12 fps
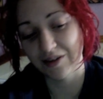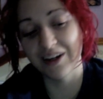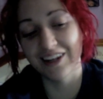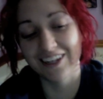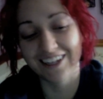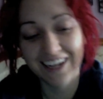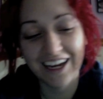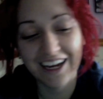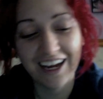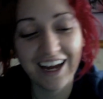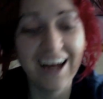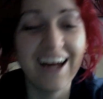I
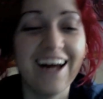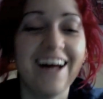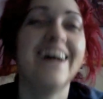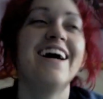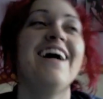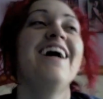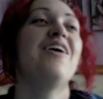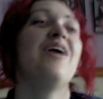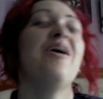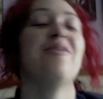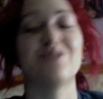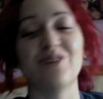
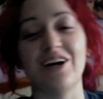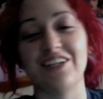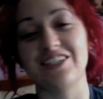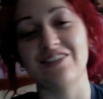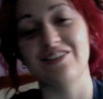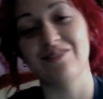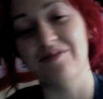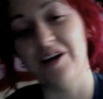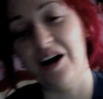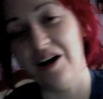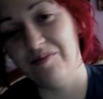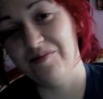was watching with
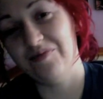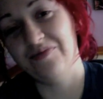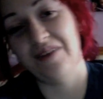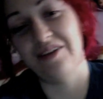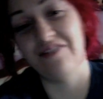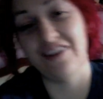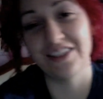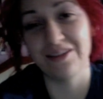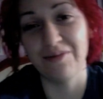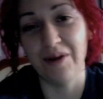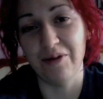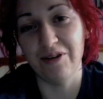um, my friends, and
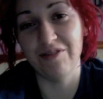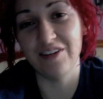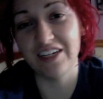my boyfriend